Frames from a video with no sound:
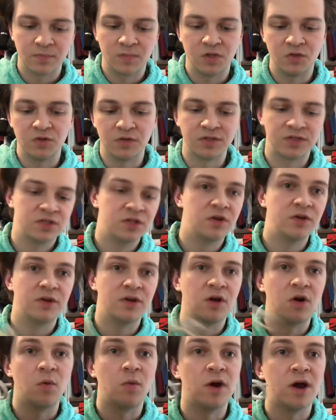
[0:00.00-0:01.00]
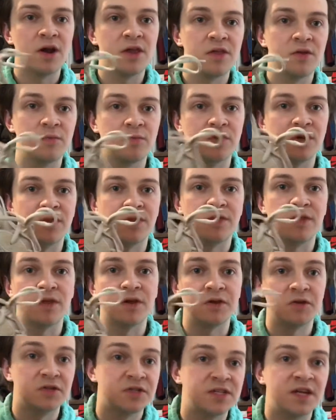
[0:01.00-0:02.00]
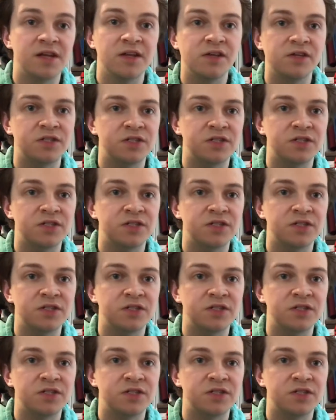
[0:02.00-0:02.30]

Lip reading: You can still, wear them with like your skinny